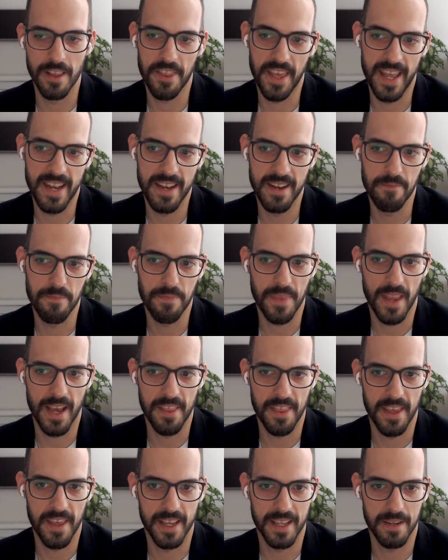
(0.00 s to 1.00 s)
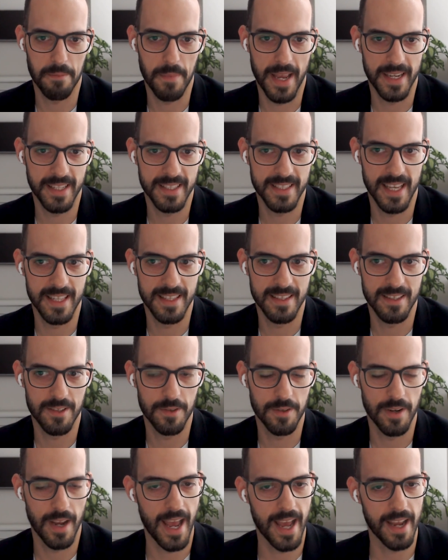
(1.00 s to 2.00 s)
Then I think it makes sense
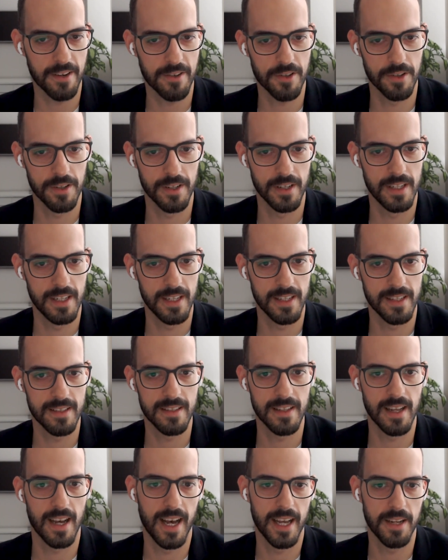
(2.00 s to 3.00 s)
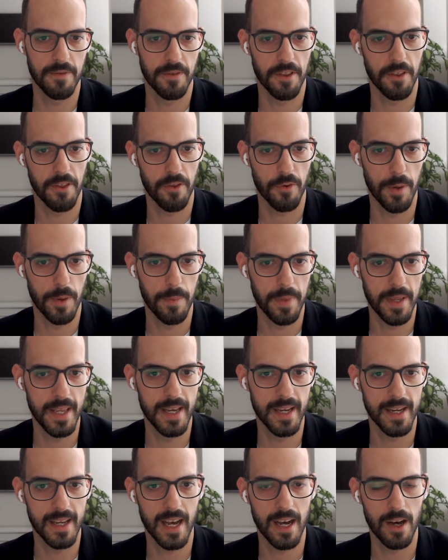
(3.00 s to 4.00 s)
to actually start with a 3P
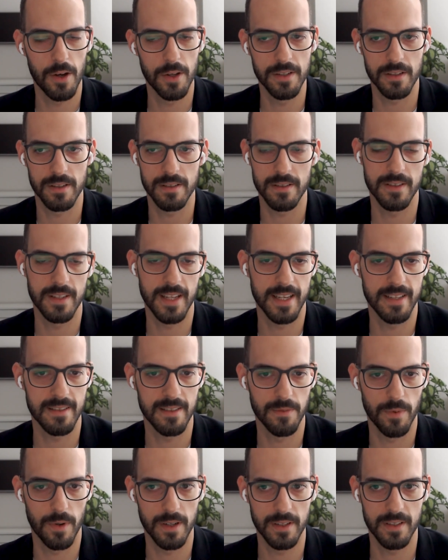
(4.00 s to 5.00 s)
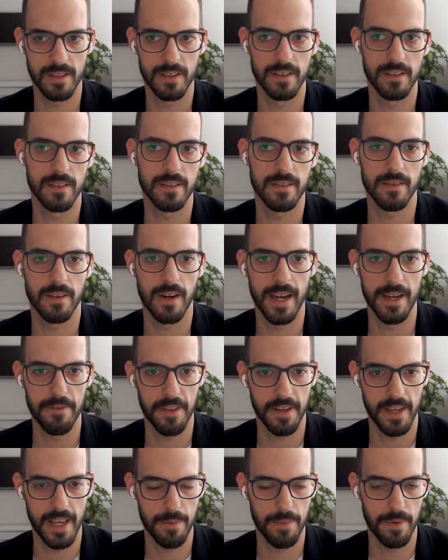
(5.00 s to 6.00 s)
account, also test the waters, drive
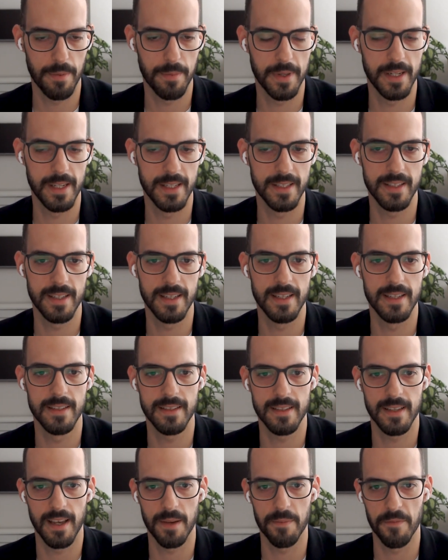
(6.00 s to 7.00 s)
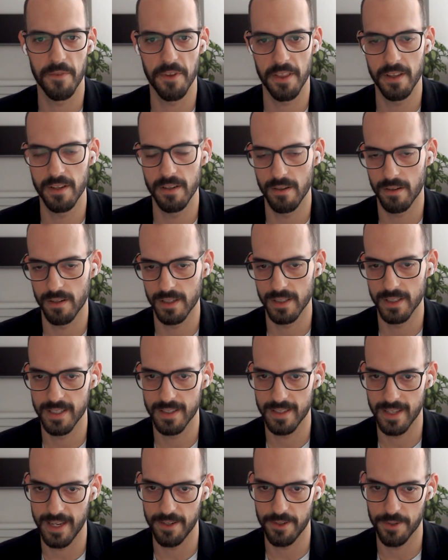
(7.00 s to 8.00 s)
the capabilities within your
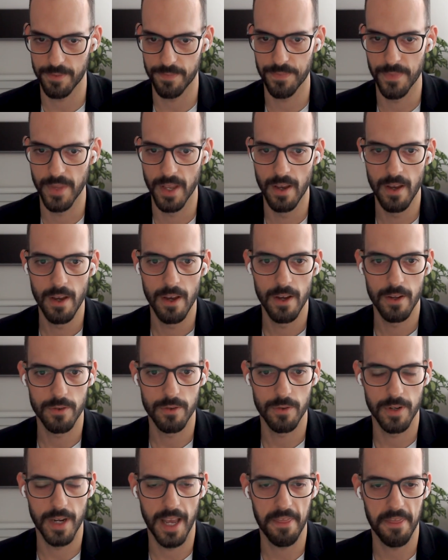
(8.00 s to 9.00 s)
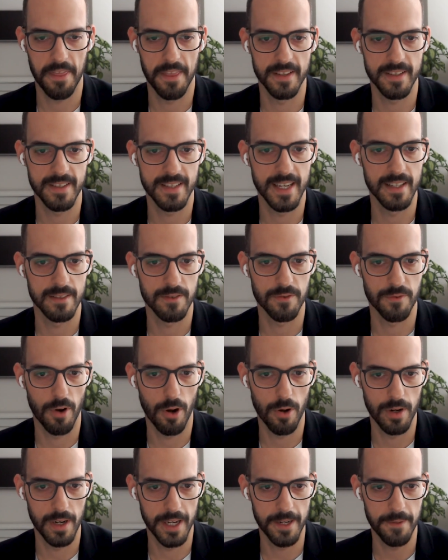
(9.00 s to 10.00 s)
organization to get the sales
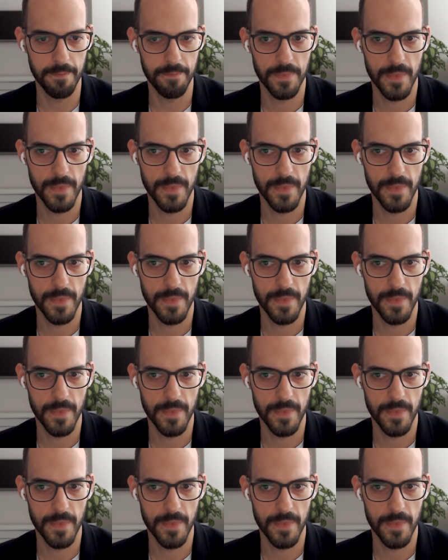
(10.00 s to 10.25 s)
rolling.